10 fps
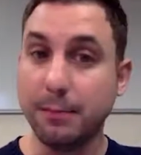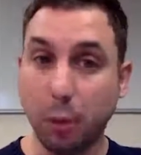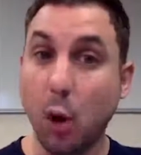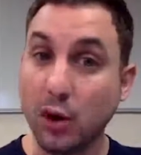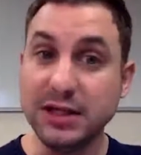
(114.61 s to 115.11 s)

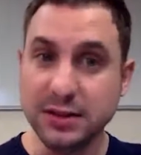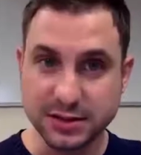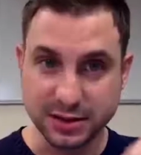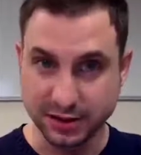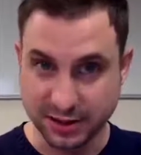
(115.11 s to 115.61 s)

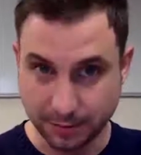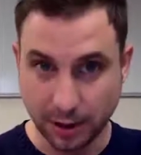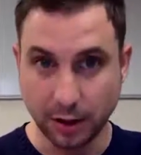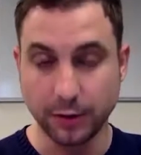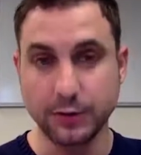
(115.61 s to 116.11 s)
points, I
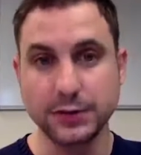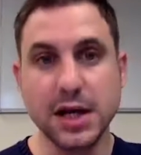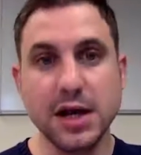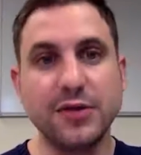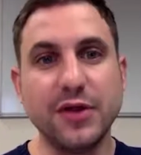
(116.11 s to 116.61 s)
suppose,
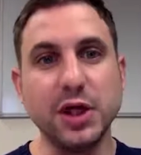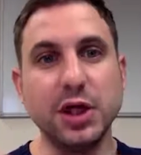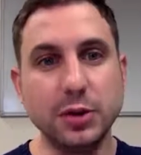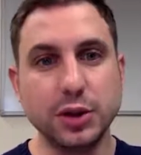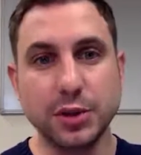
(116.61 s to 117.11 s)
that you mm.